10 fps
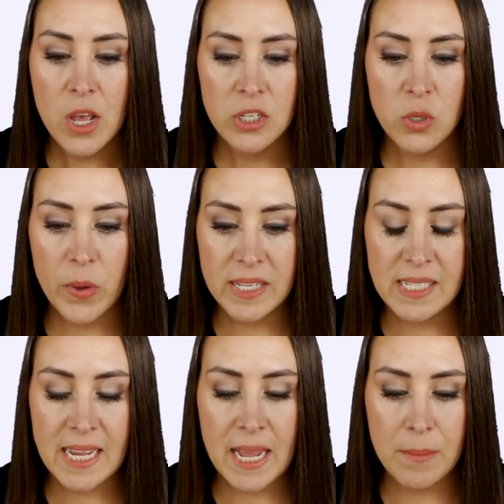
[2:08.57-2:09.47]
So we can
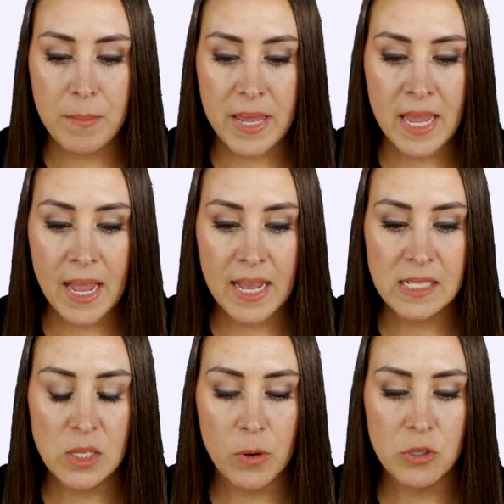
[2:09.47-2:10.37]
see me
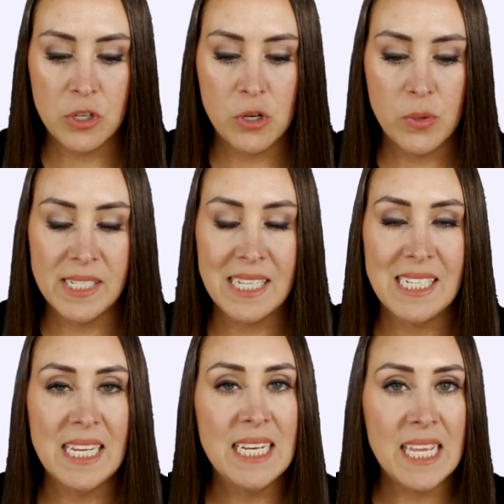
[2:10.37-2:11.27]
as the person who is
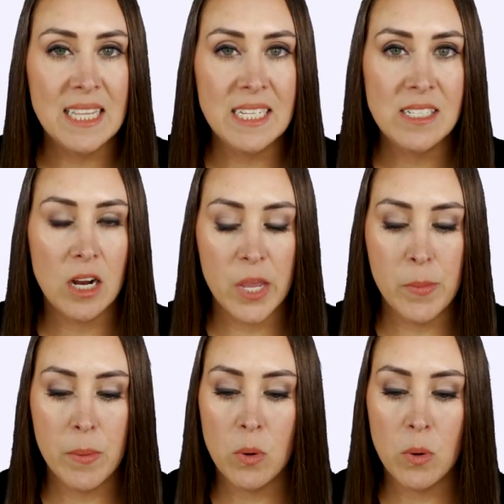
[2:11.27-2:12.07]
sending this document,